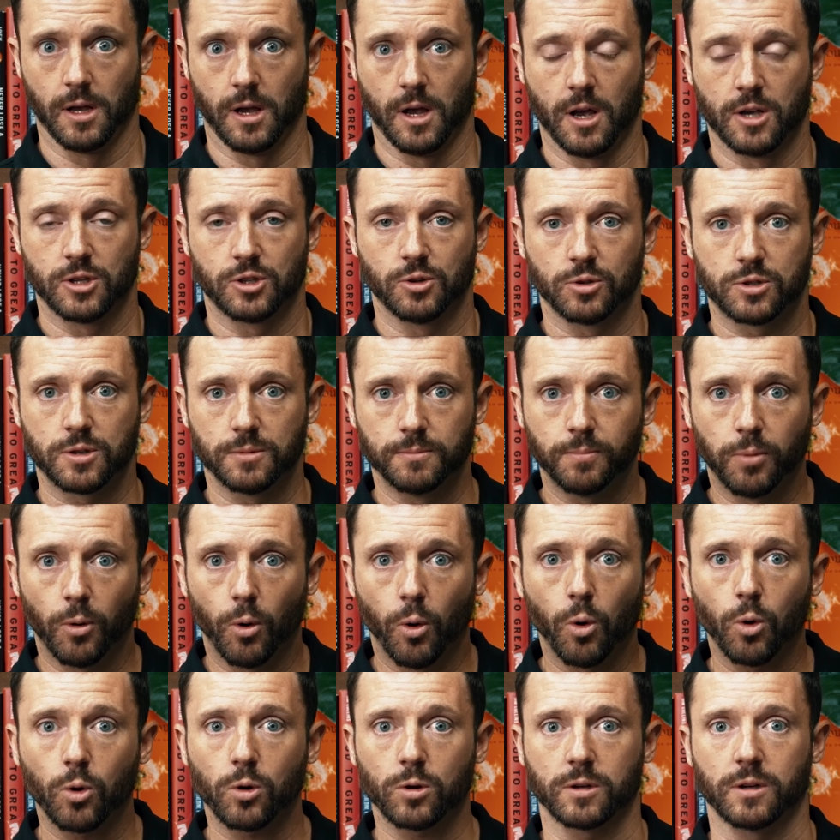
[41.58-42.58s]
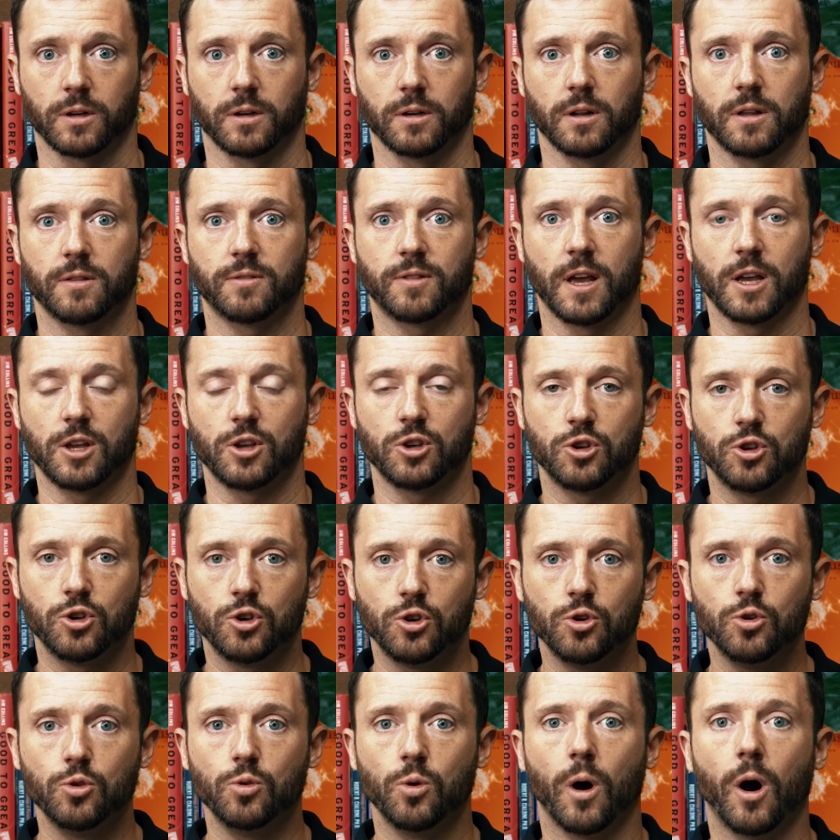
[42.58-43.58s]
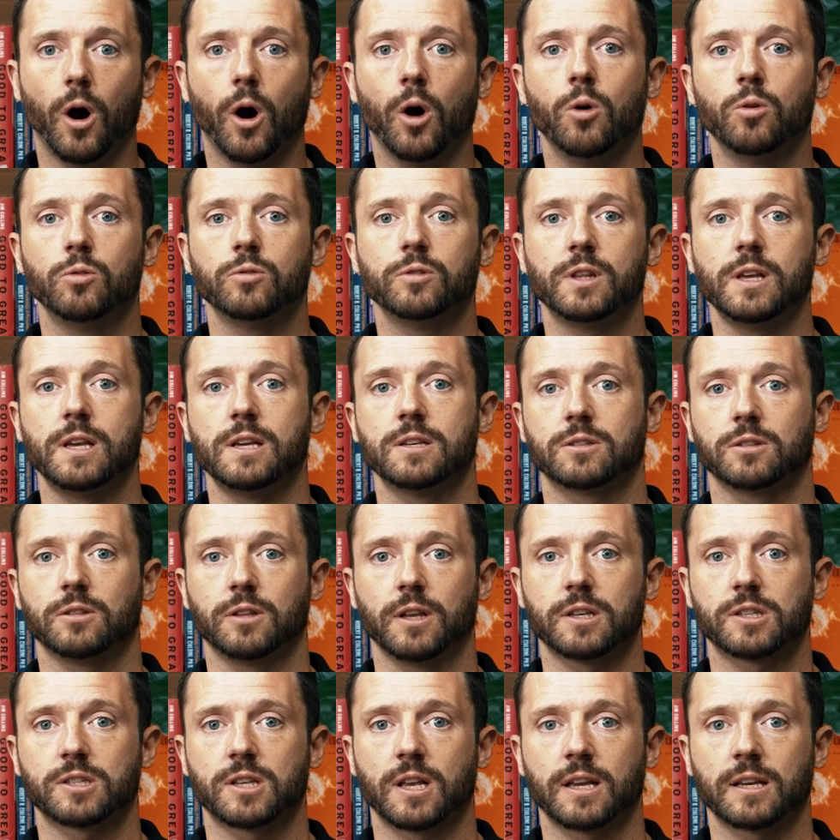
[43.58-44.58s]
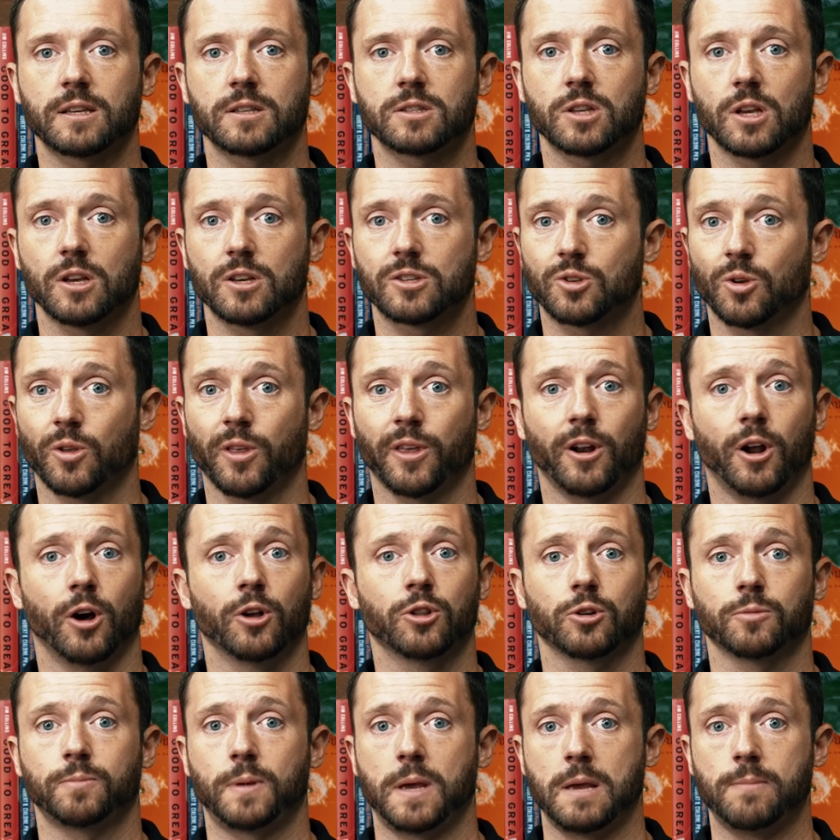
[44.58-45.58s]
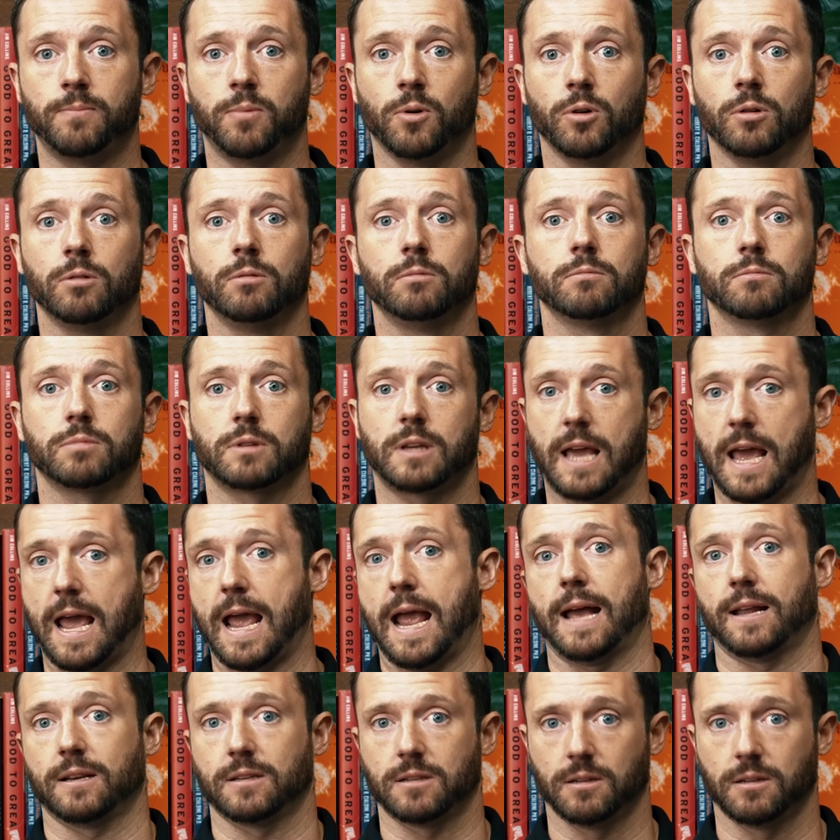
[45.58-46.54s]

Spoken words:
So it's important that you own these listings so that other people can't.